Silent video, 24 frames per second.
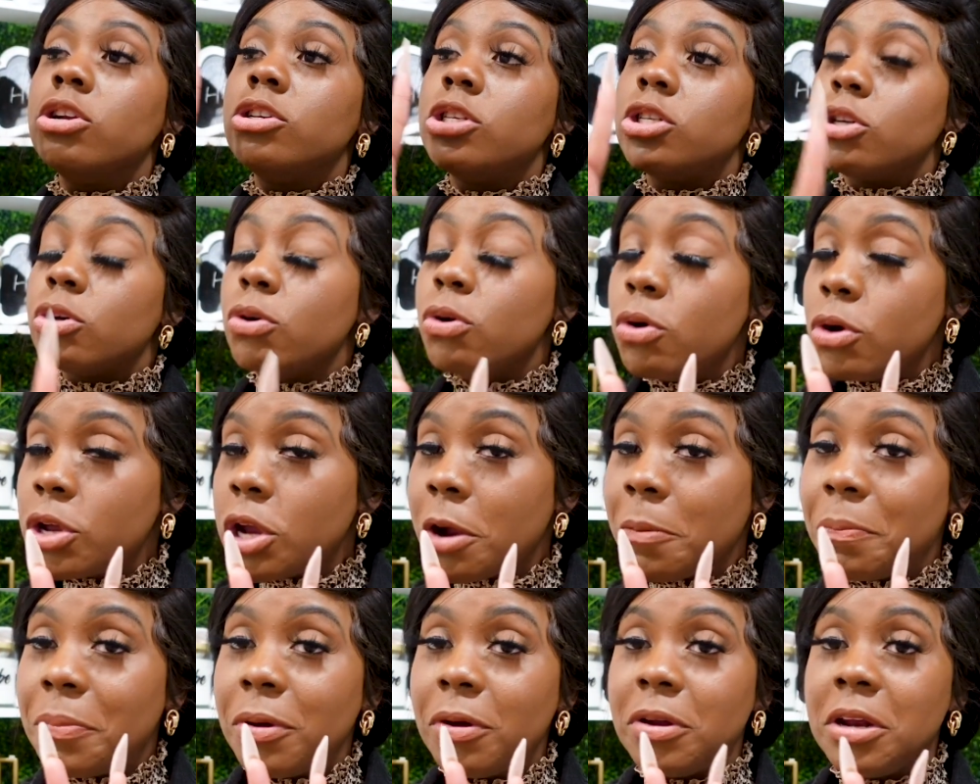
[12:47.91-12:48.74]
2,
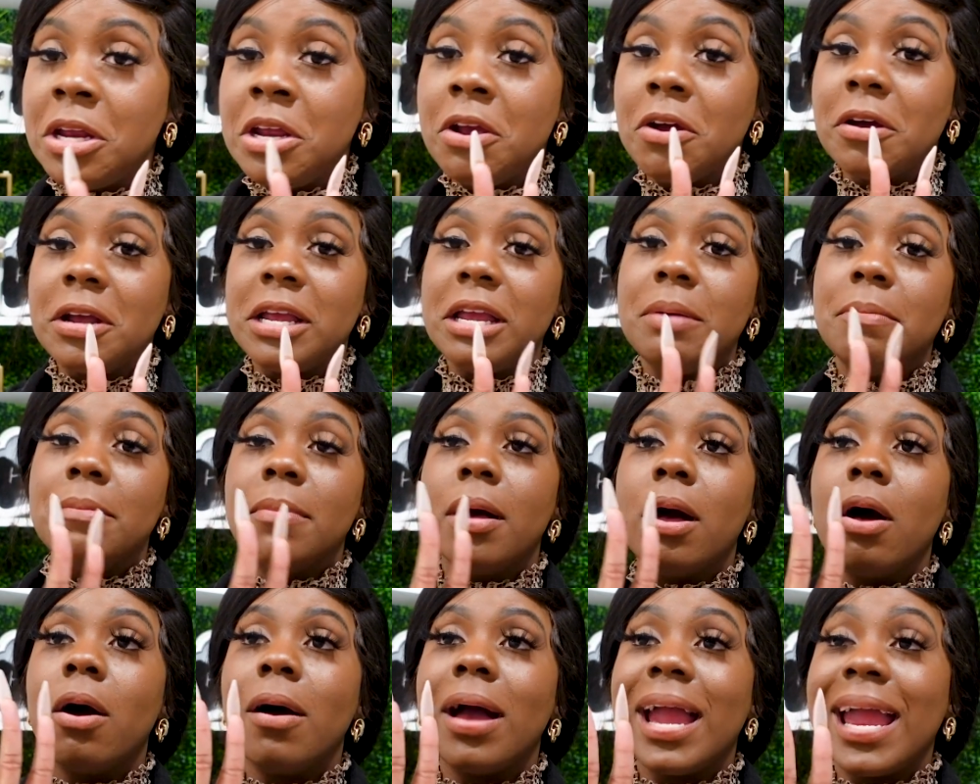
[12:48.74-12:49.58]
you're building your
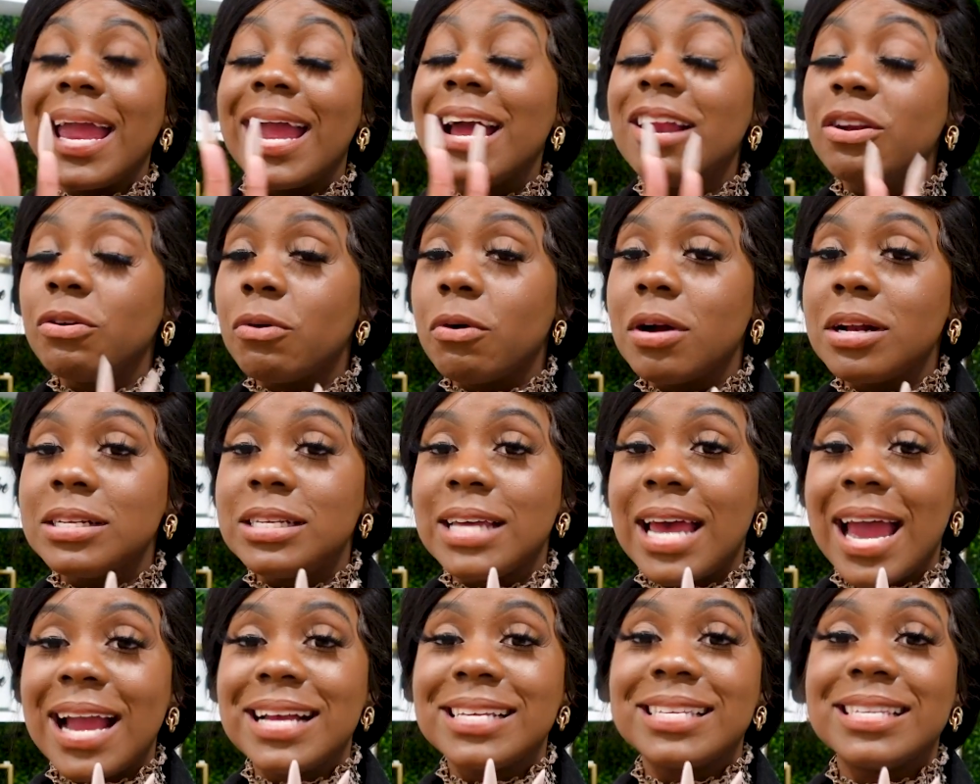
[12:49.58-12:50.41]
email and or
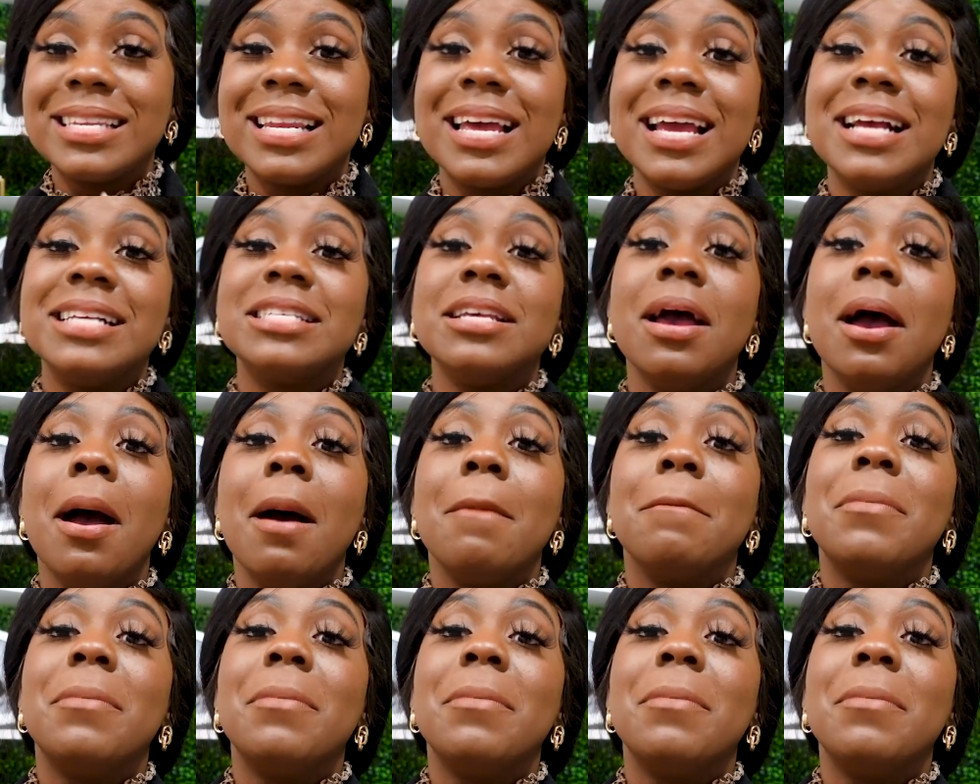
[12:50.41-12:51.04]
text list.